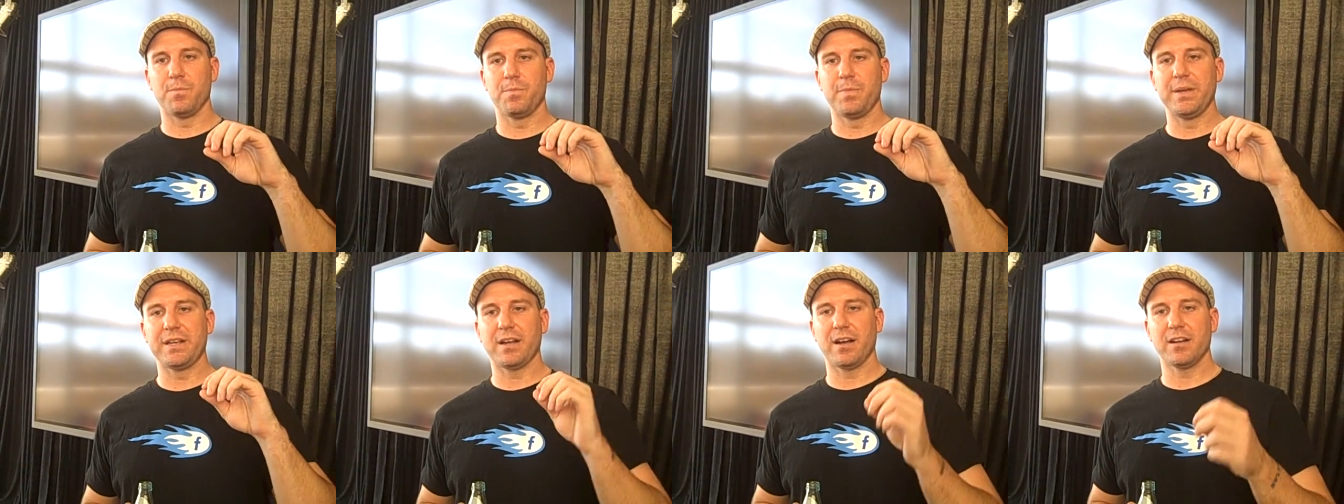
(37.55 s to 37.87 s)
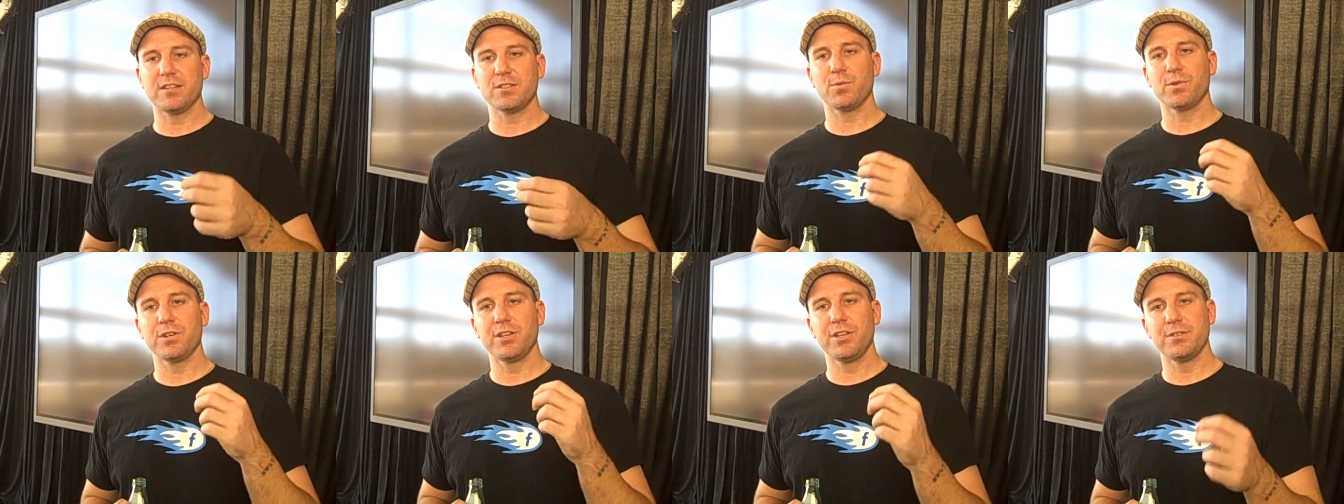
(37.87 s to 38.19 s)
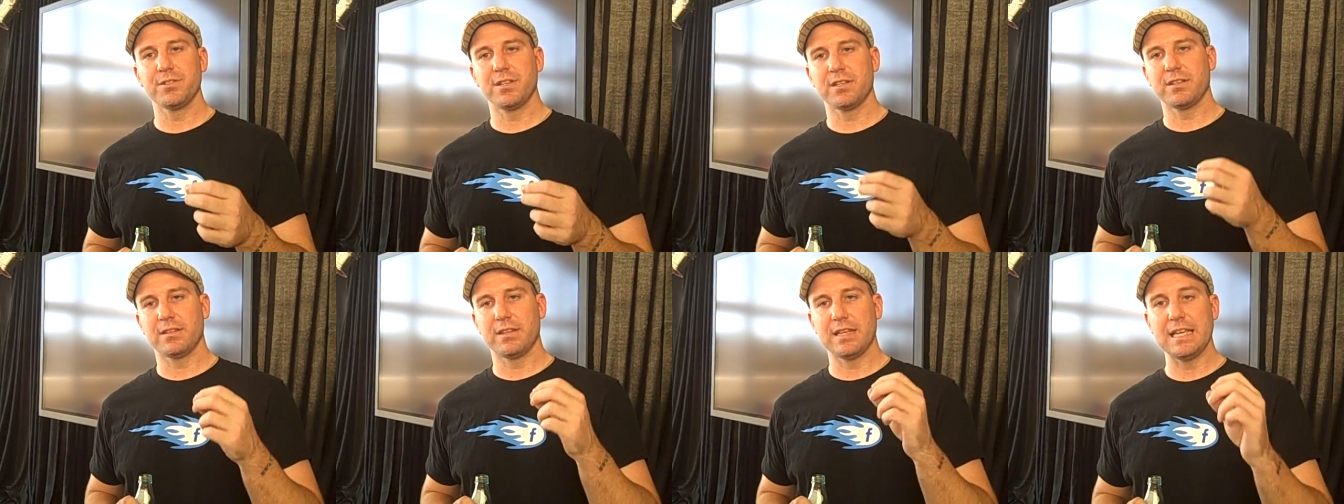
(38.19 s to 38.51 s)
because we're
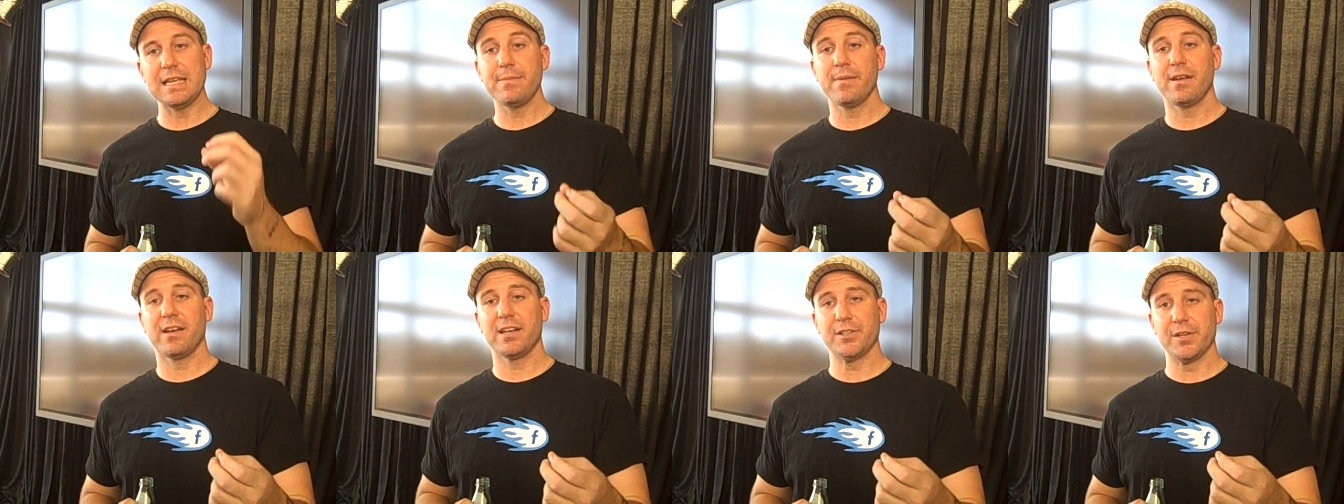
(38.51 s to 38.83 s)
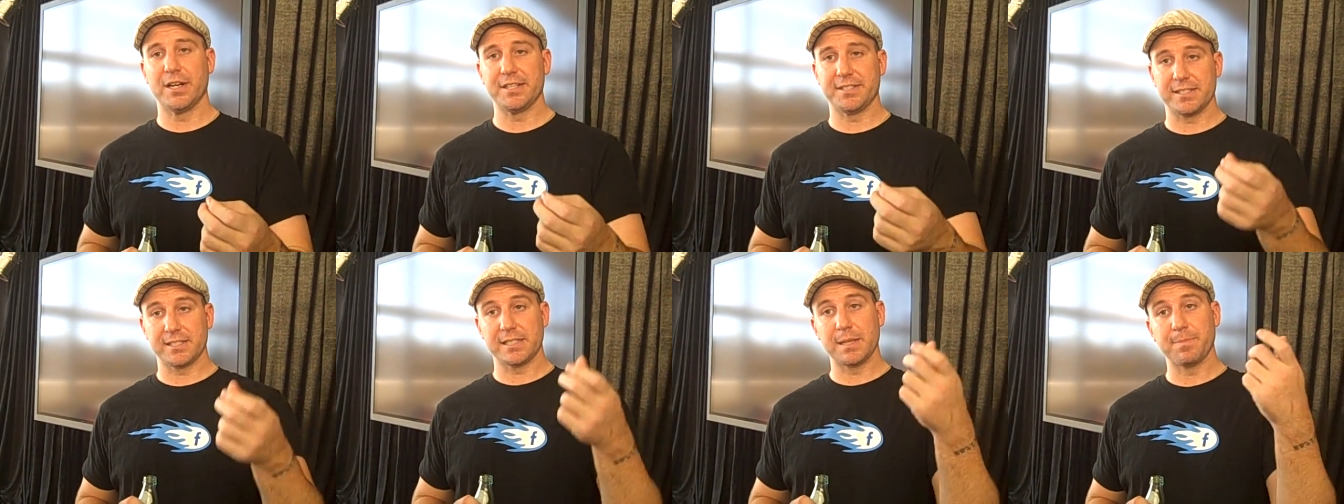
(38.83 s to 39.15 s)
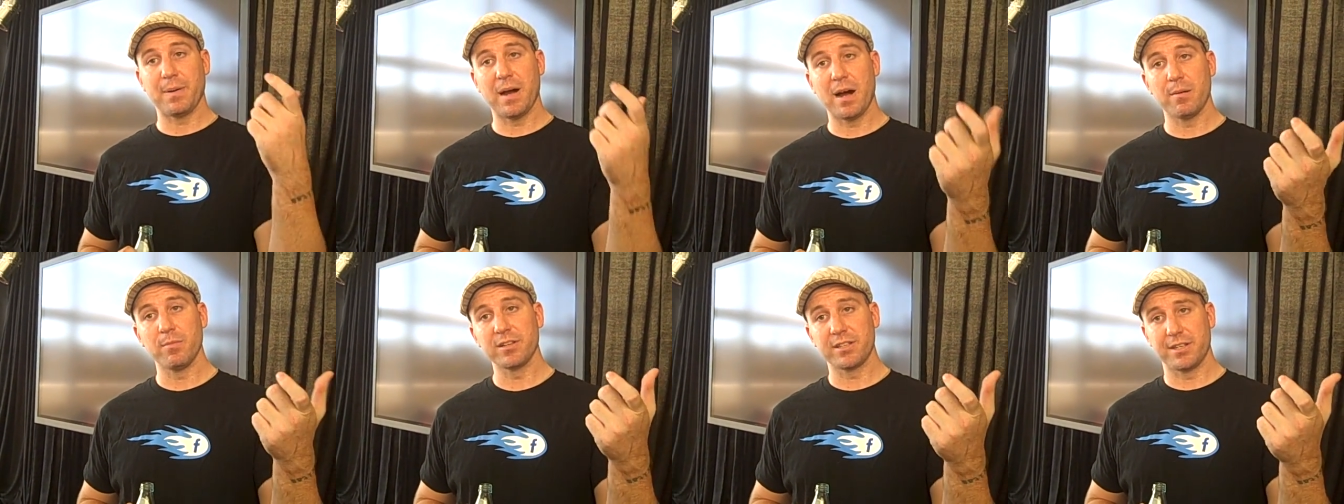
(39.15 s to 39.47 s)
using the email address as the
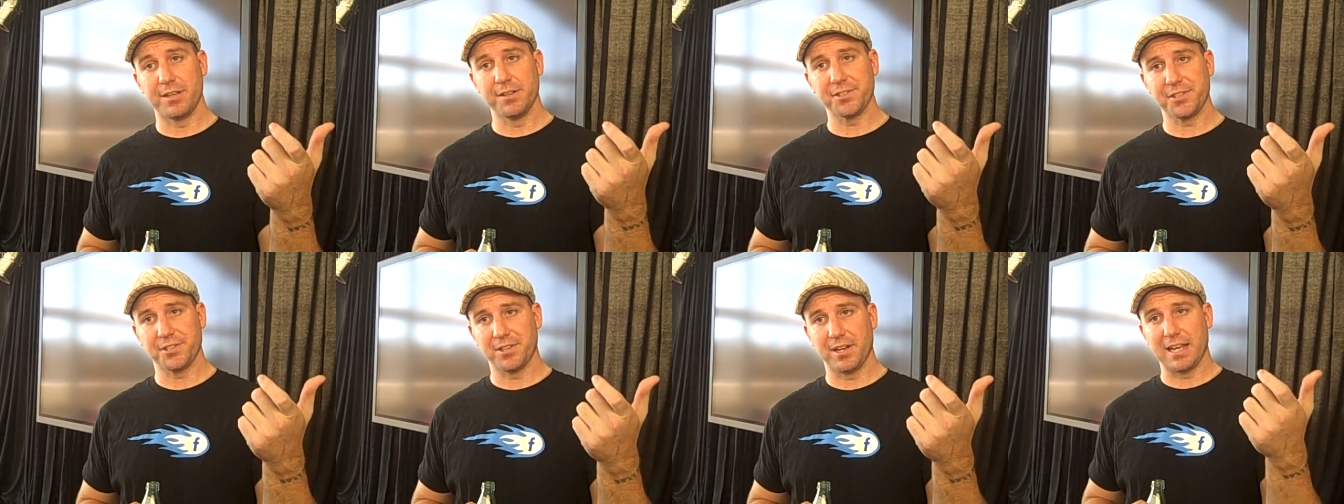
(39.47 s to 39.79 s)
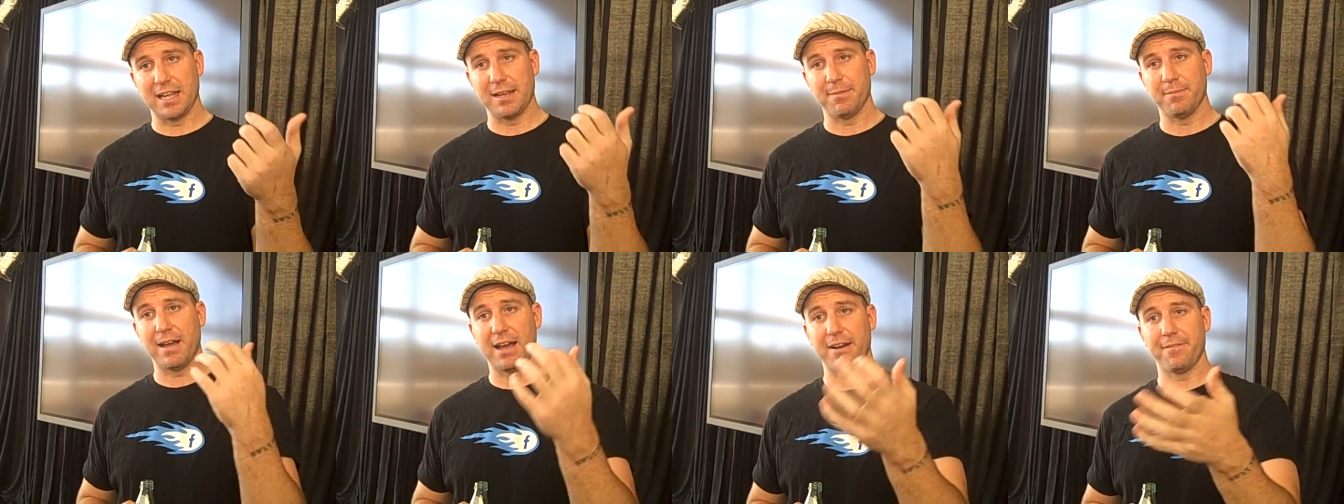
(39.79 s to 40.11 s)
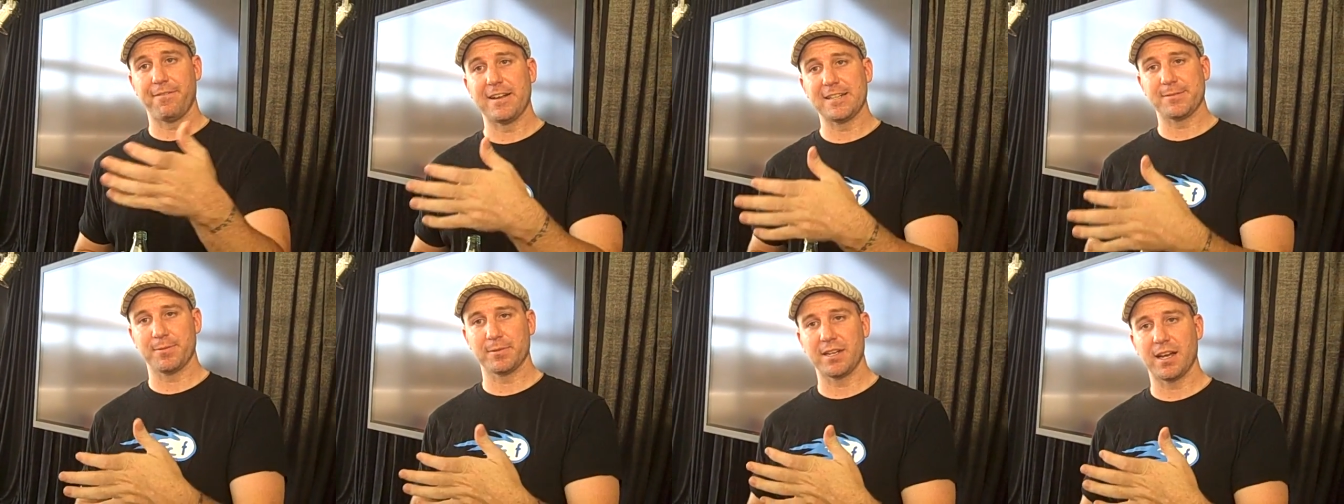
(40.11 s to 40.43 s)
public username at
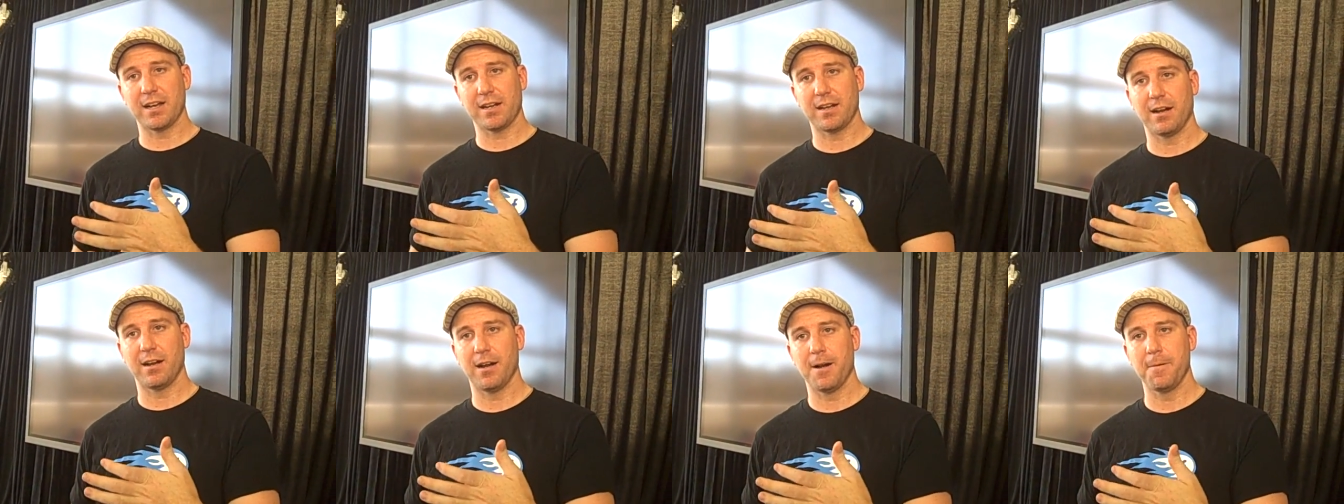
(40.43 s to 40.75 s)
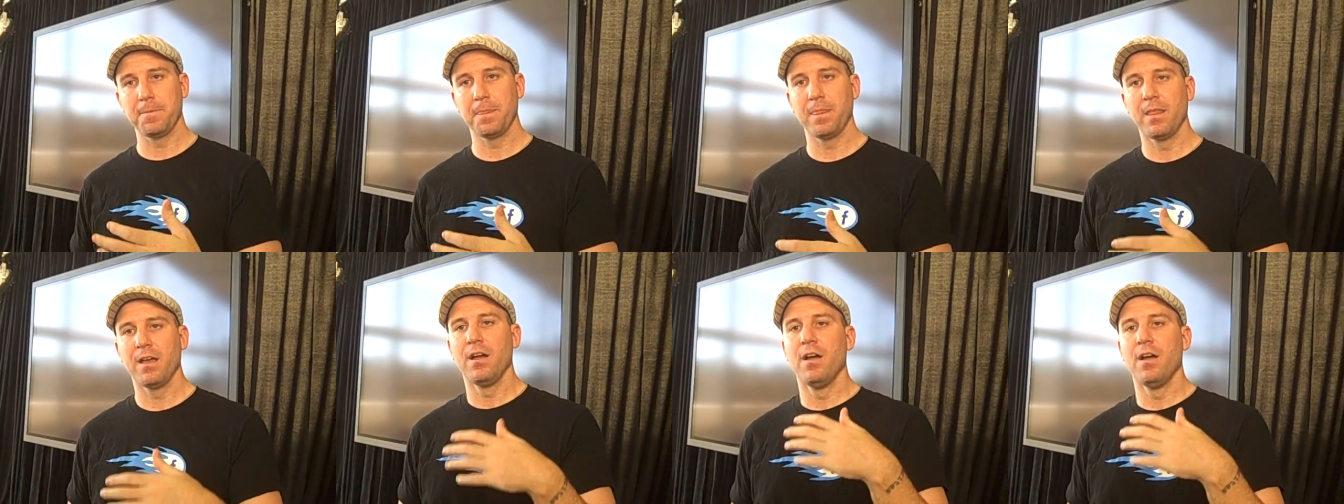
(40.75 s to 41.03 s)
facebook.com,